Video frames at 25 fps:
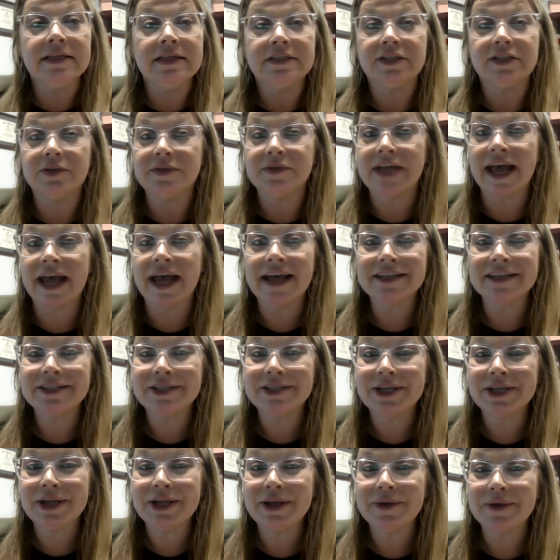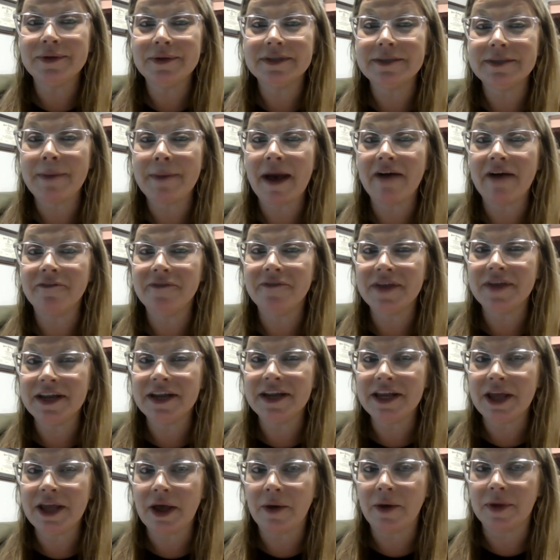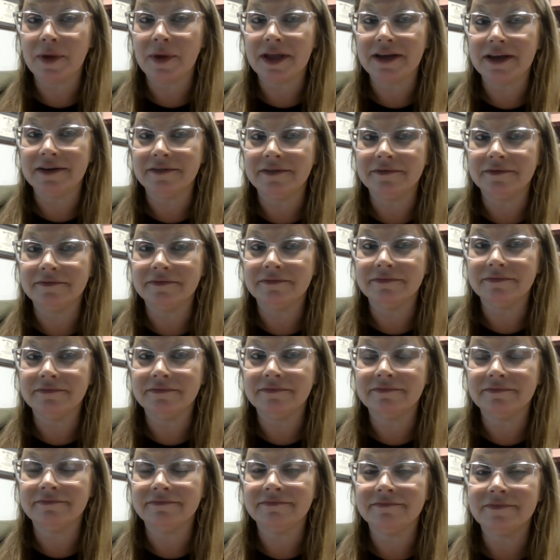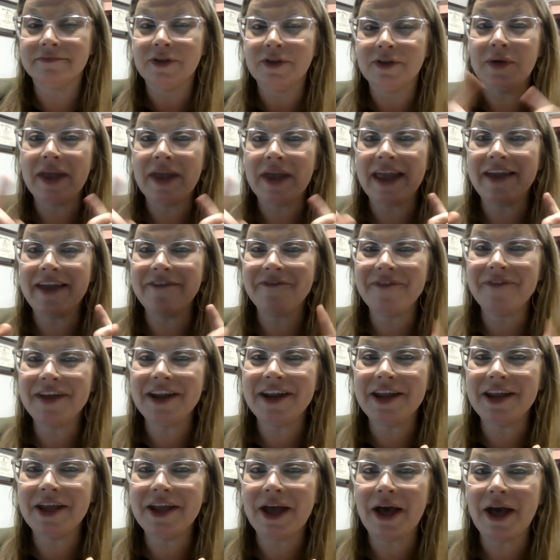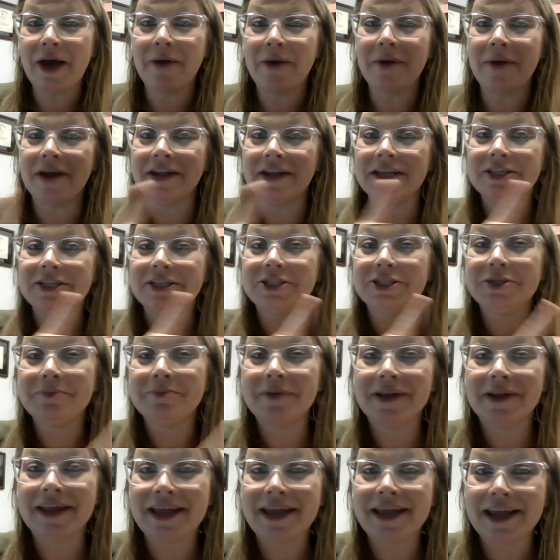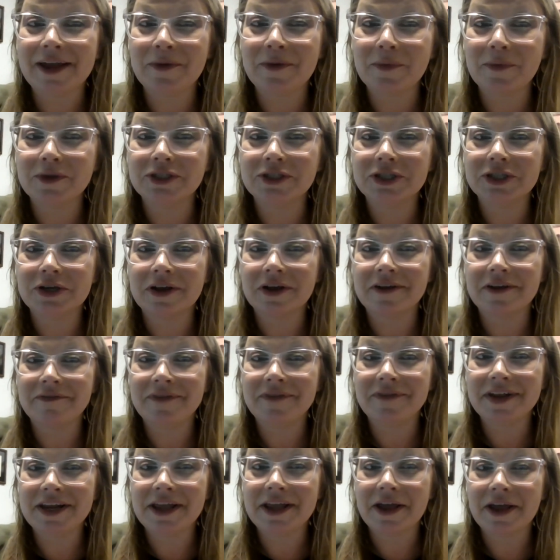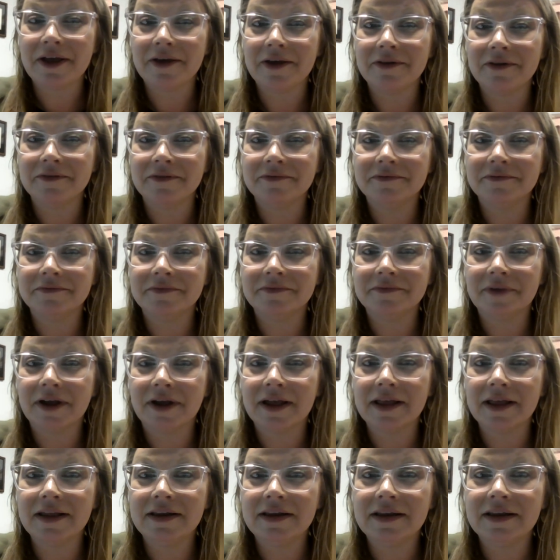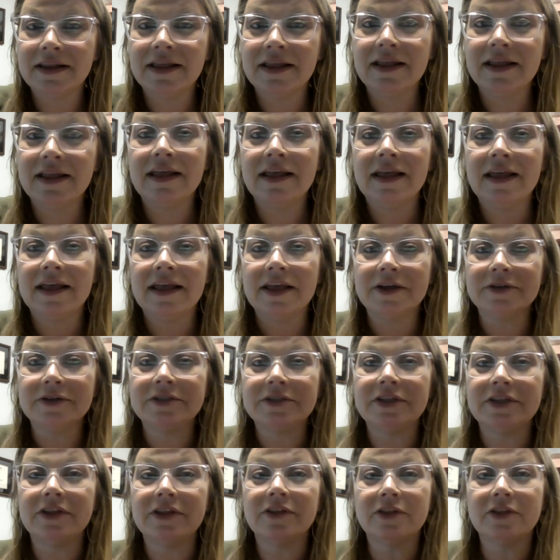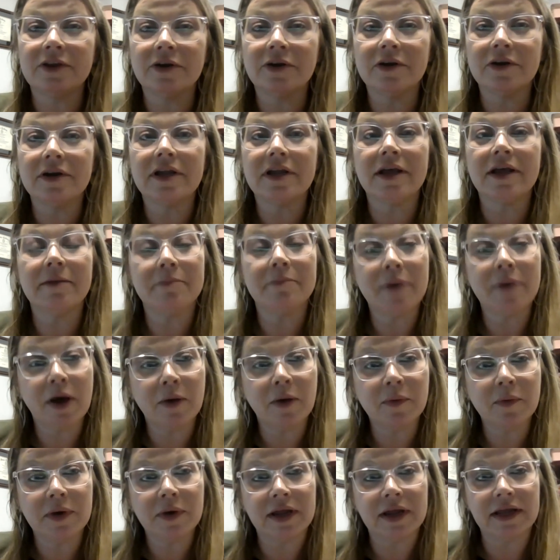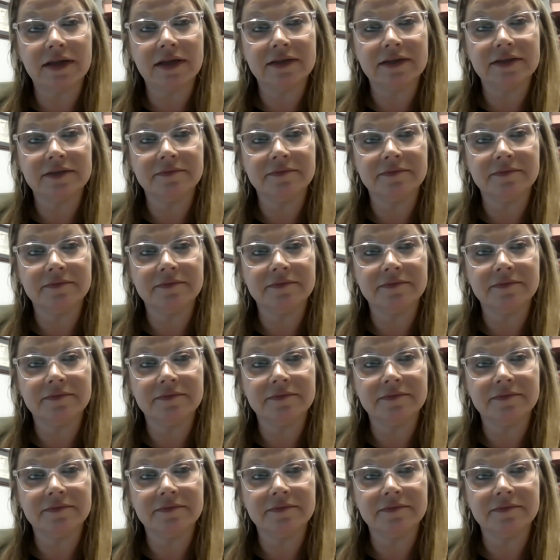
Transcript: So task two is about video you can't video unless you plan what you're going to video, right? Here's the third component.